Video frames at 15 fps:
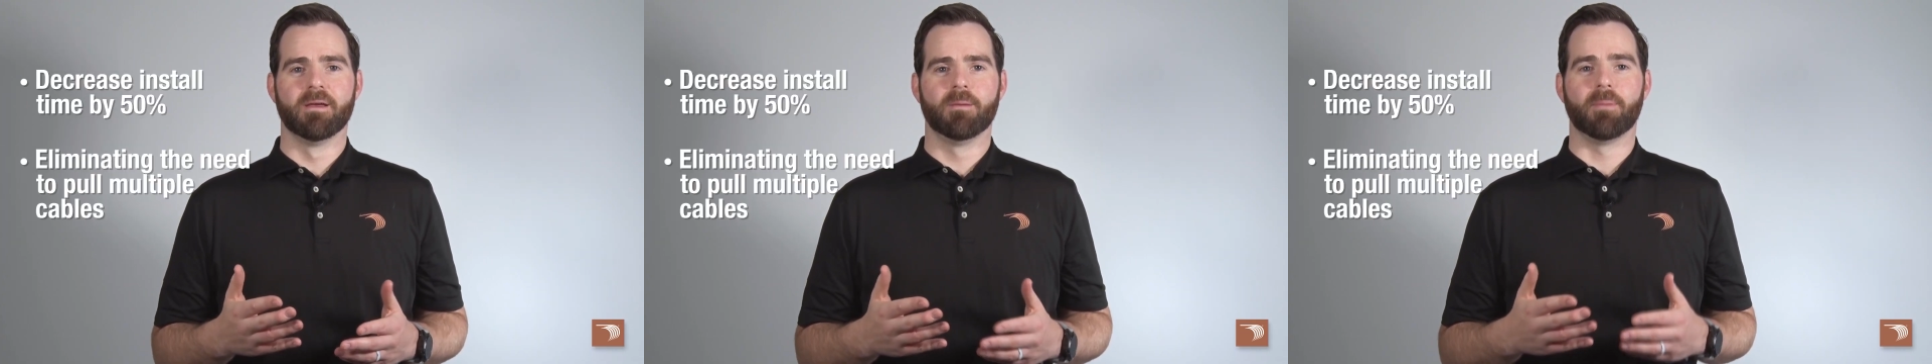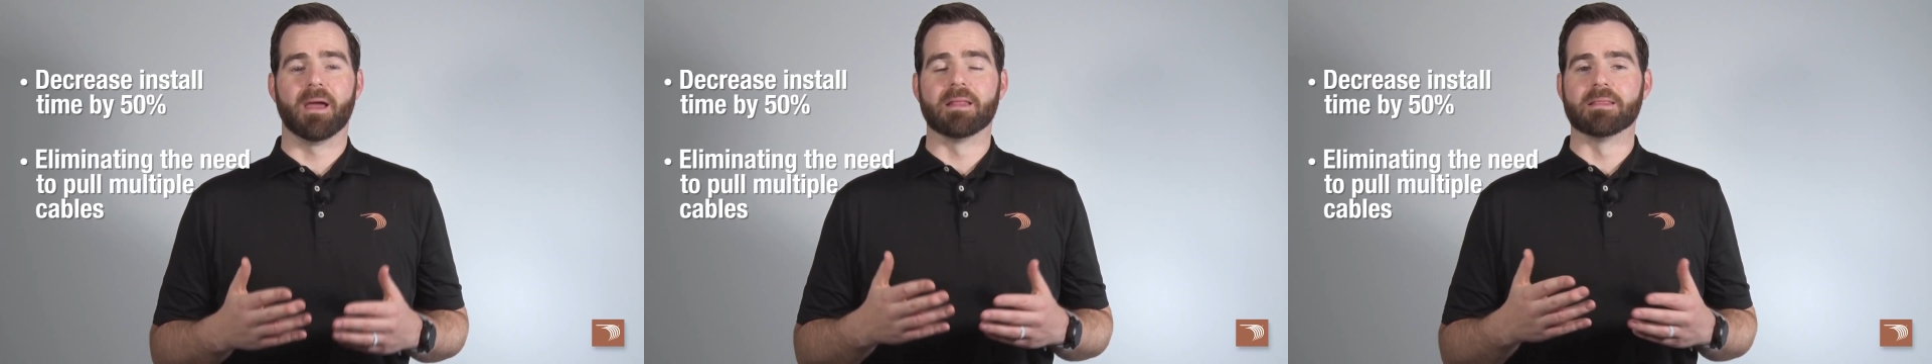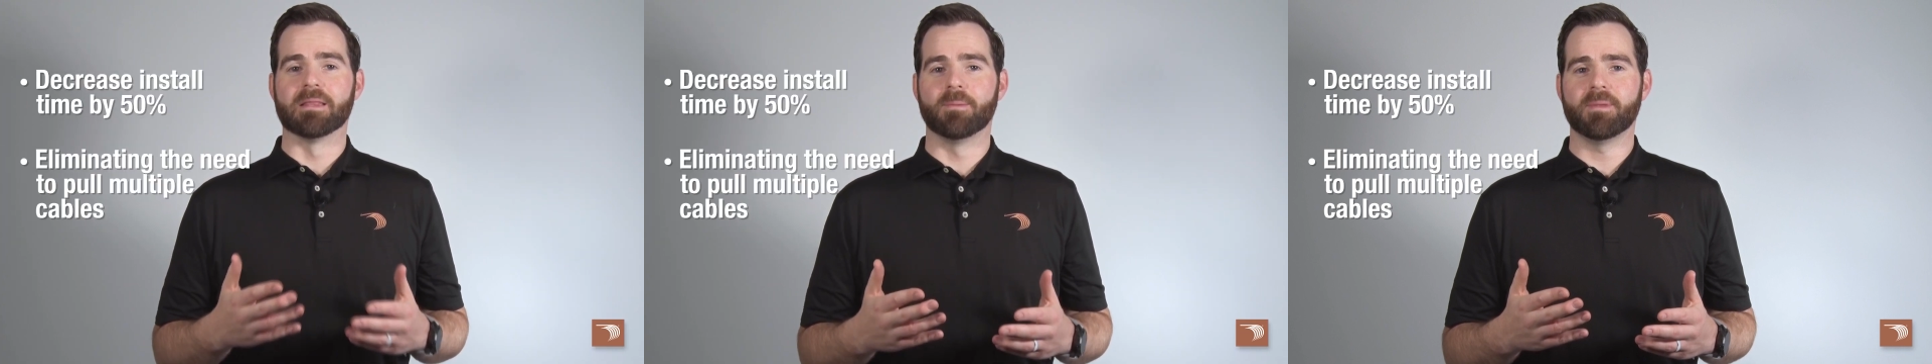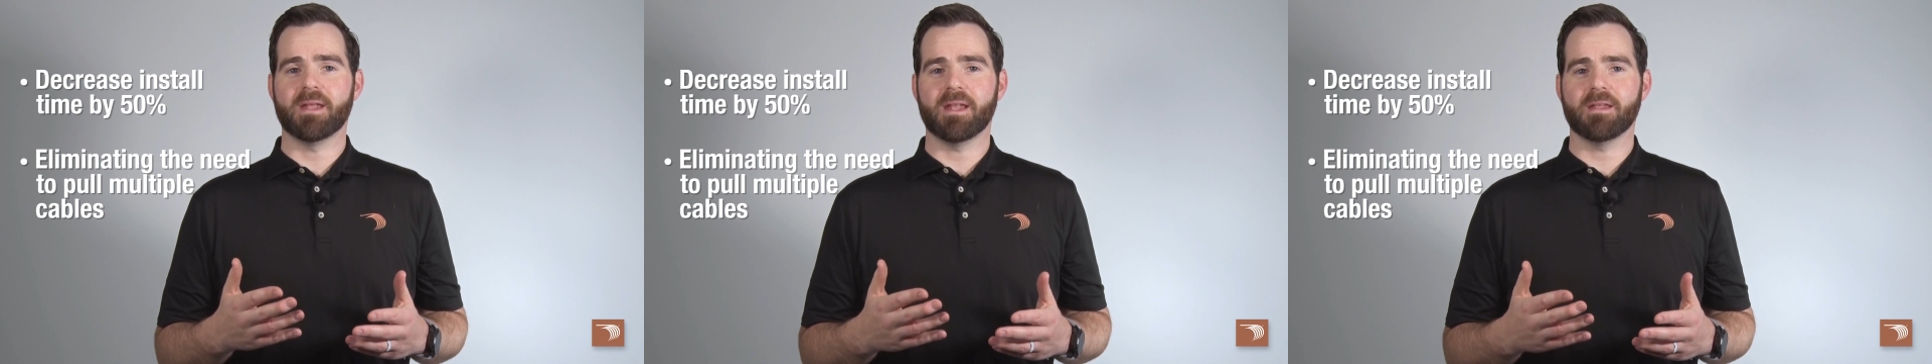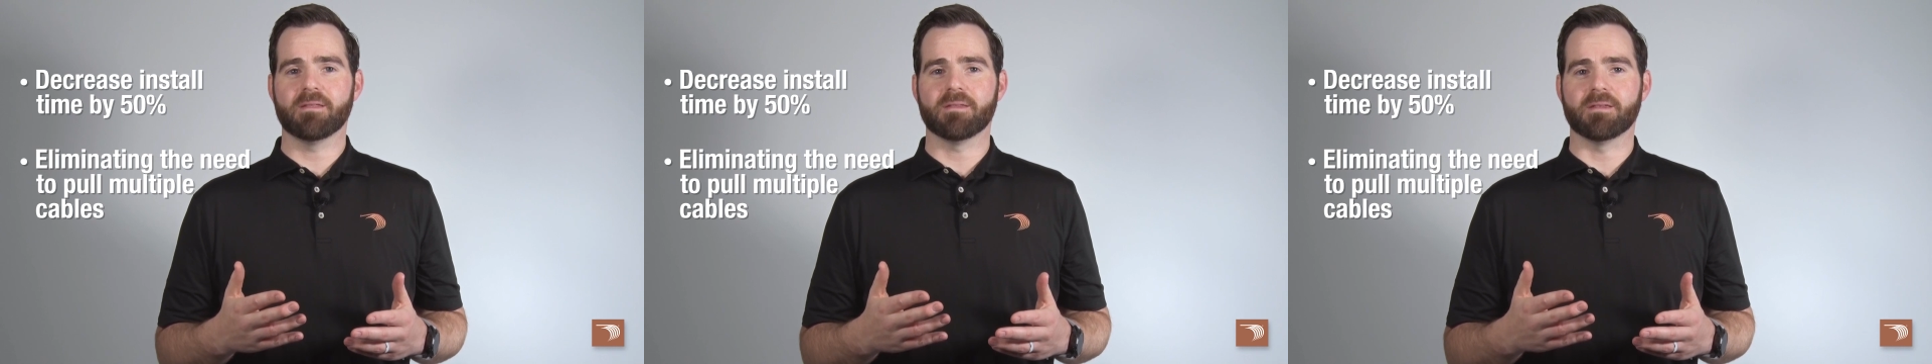by
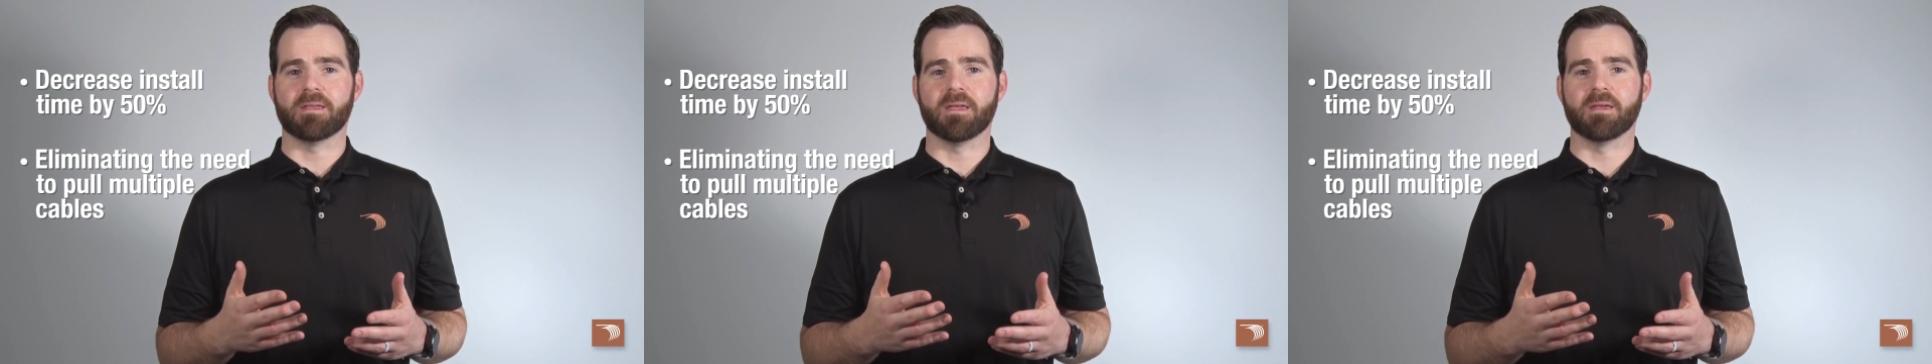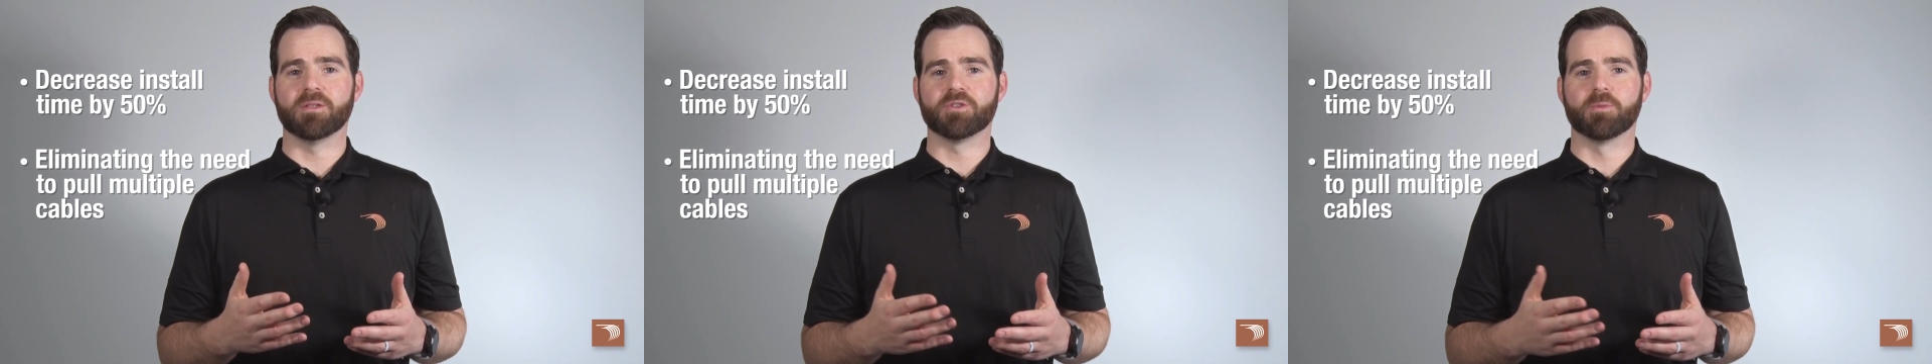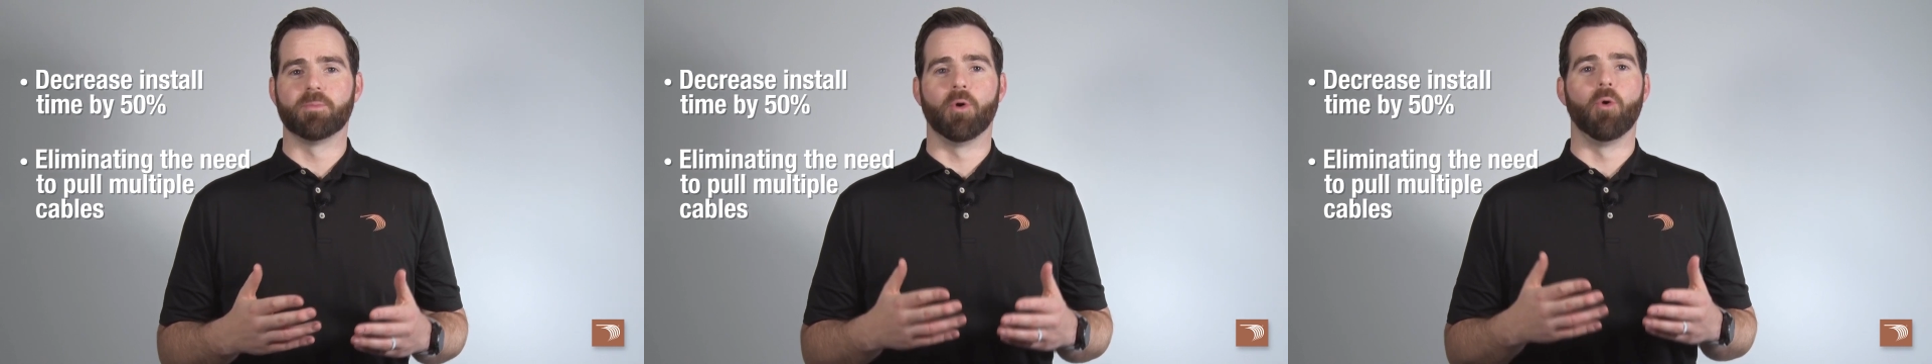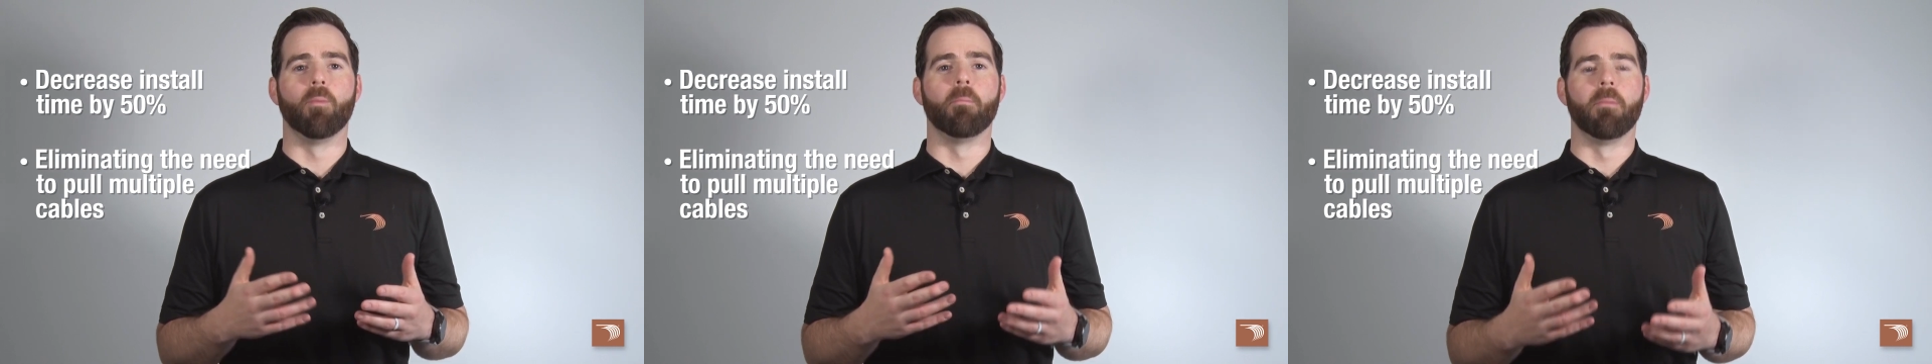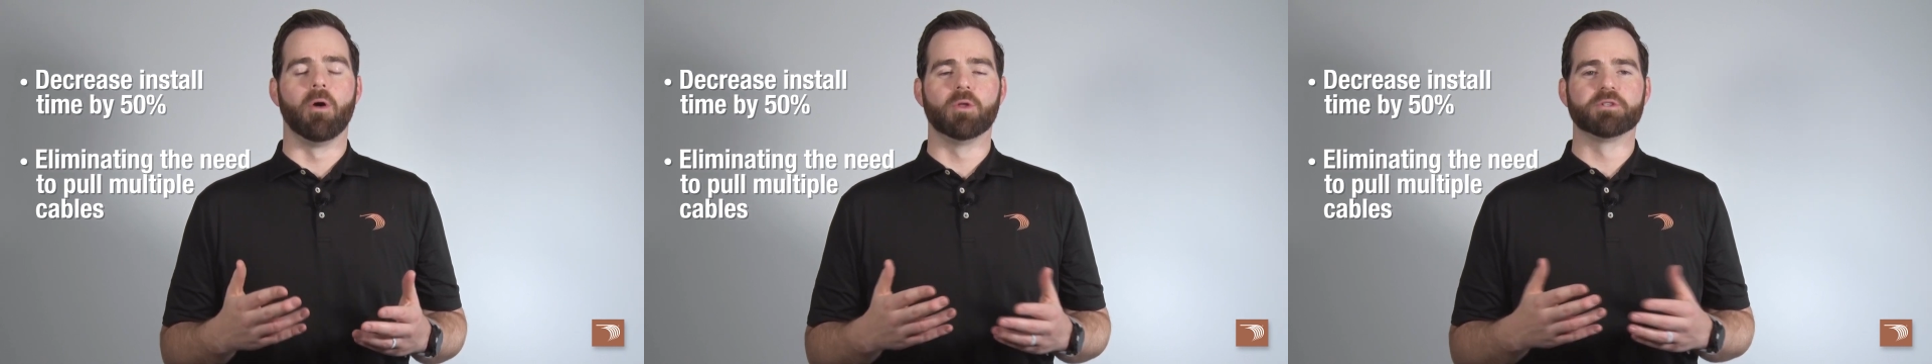eliminating the need to pull
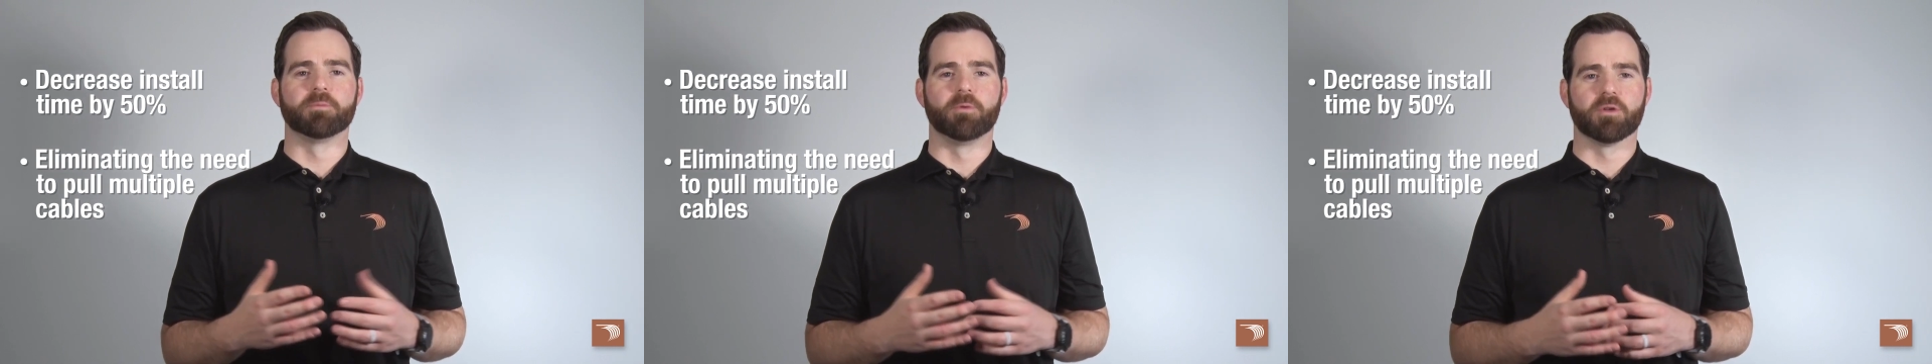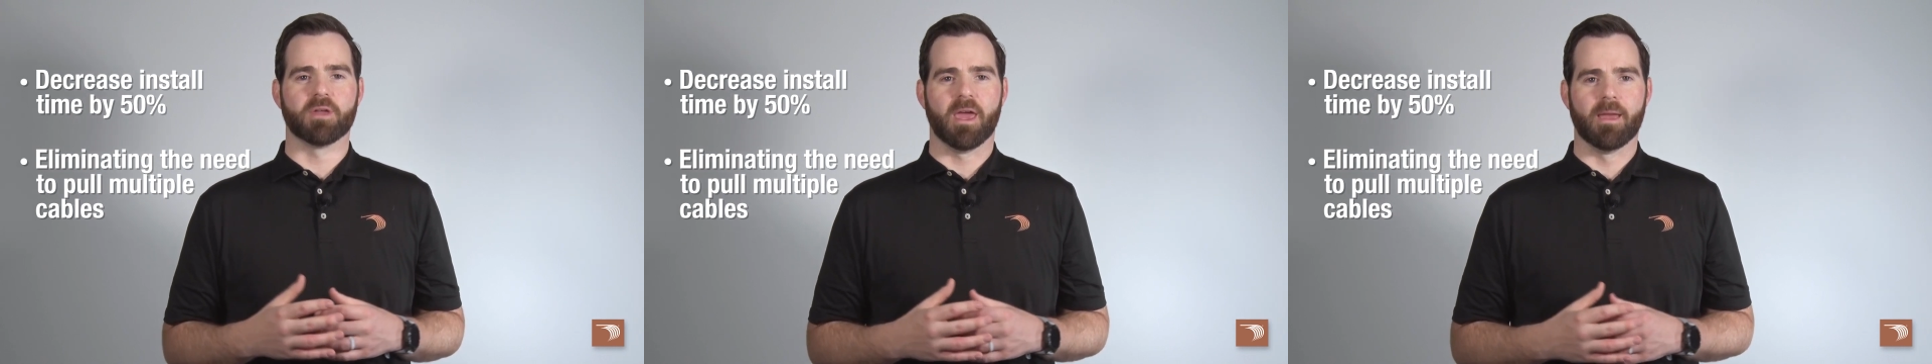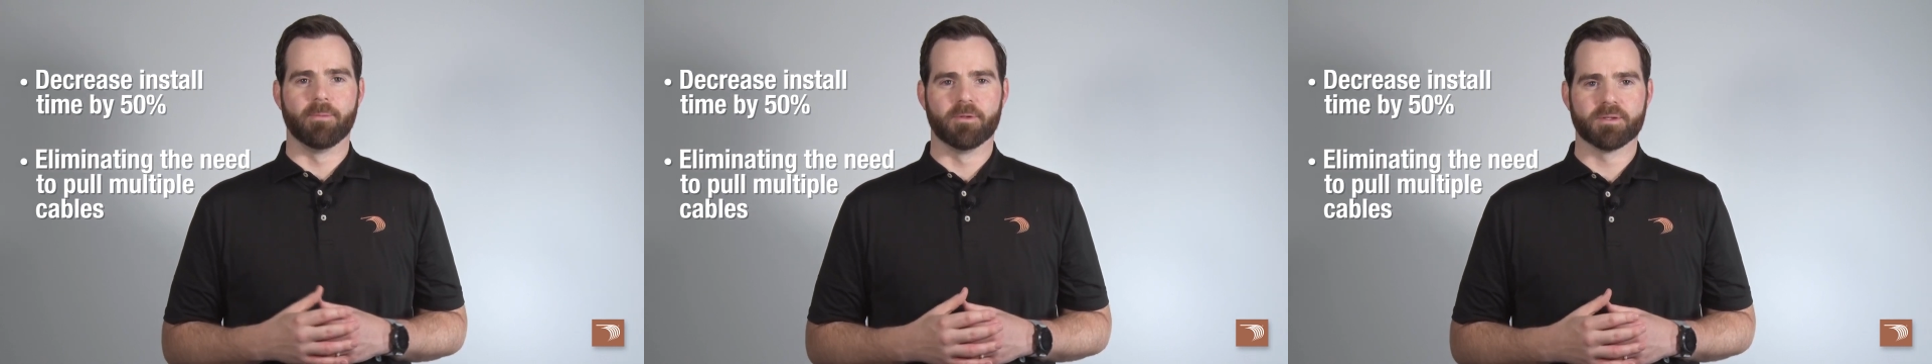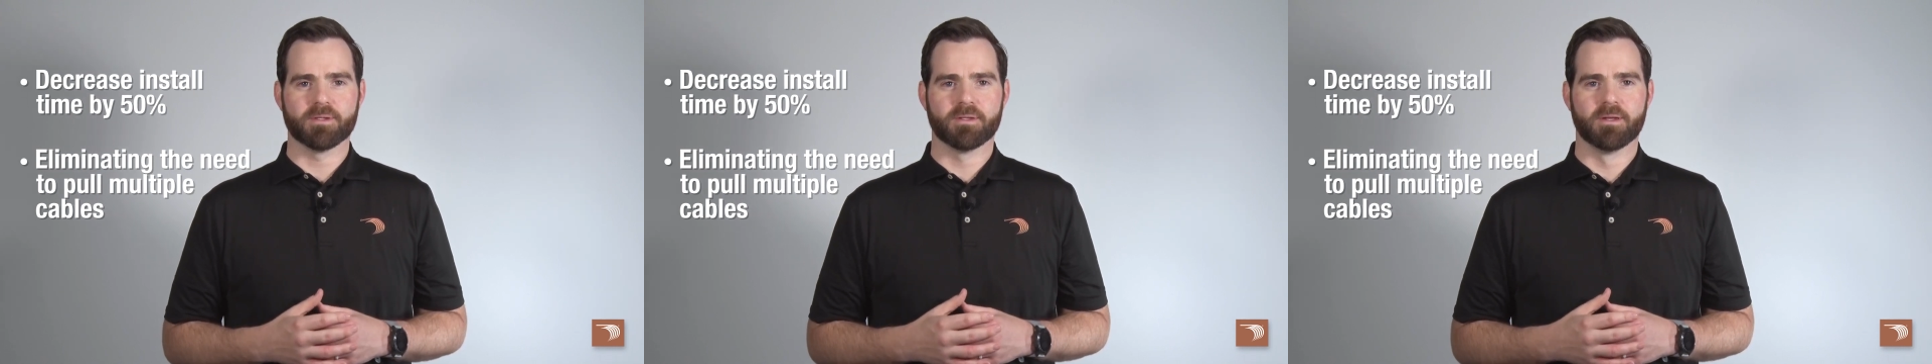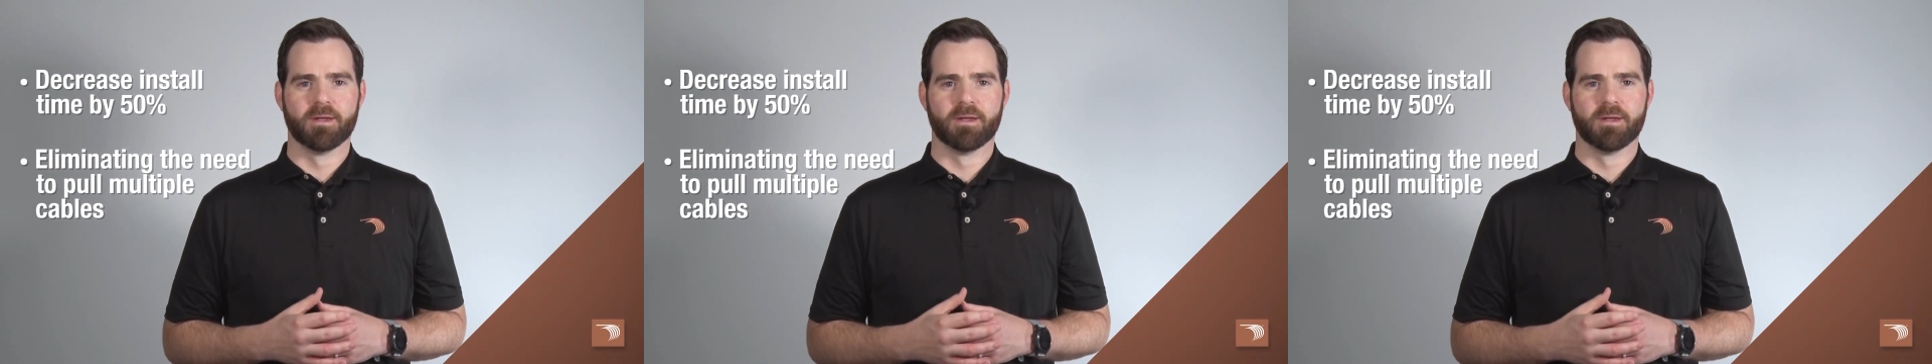multiple cables.